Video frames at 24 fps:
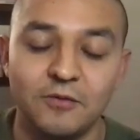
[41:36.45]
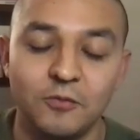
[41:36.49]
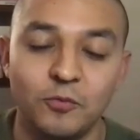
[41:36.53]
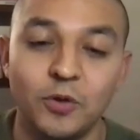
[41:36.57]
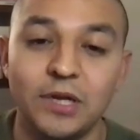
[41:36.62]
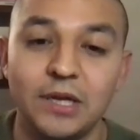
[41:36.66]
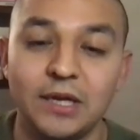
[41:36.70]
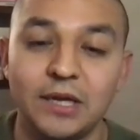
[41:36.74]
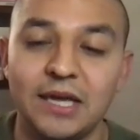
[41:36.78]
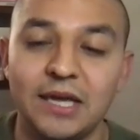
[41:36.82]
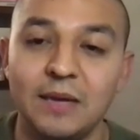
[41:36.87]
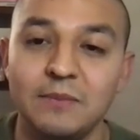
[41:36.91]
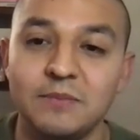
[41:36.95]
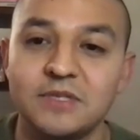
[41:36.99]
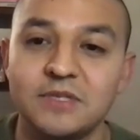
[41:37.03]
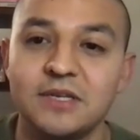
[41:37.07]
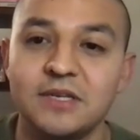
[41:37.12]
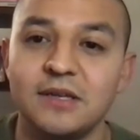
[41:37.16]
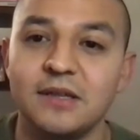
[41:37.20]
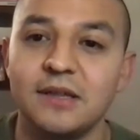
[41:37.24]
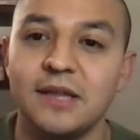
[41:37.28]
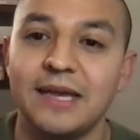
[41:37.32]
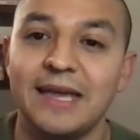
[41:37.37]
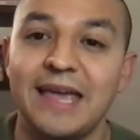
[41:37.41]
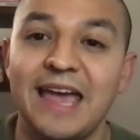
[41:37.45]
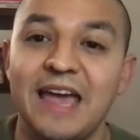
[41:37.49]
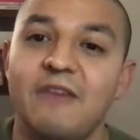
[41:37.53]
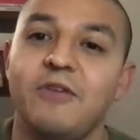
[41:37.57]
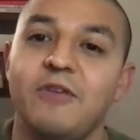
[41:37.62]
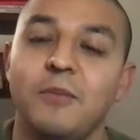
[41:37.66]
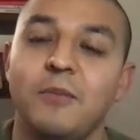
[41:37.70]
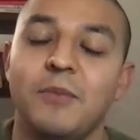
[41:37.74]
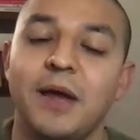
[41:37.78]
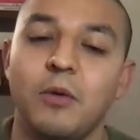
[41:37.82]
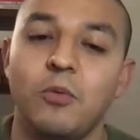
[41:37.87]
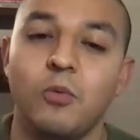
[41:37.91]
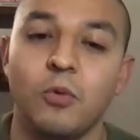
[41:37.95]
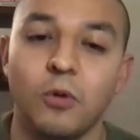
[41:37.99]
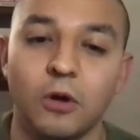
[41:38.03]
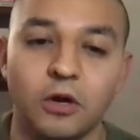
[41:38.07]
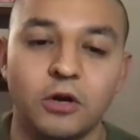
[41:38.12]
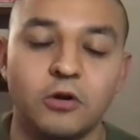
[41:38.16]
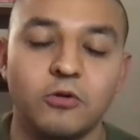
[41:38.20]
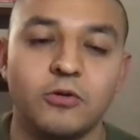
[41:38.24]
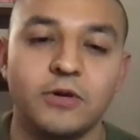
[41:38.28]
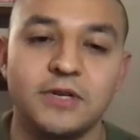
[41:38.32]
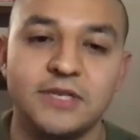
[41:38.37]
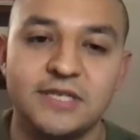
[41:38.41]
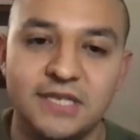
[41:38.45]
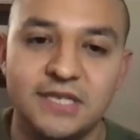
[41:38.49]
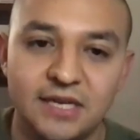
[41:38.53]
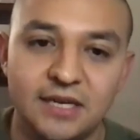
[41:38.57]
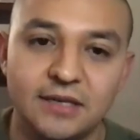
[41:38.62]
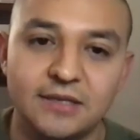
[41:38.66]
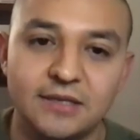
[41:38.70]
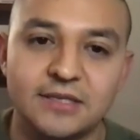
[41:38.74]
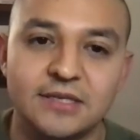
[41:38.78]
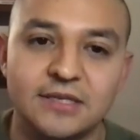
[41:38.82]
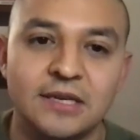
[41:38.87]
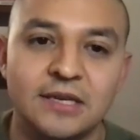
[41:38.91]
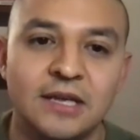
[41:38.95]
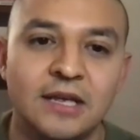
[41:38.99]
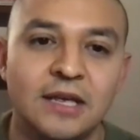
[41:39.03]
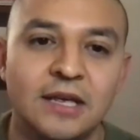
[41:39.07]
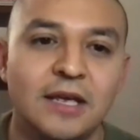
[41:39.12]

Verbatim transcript: when it came to like having my work critiqued,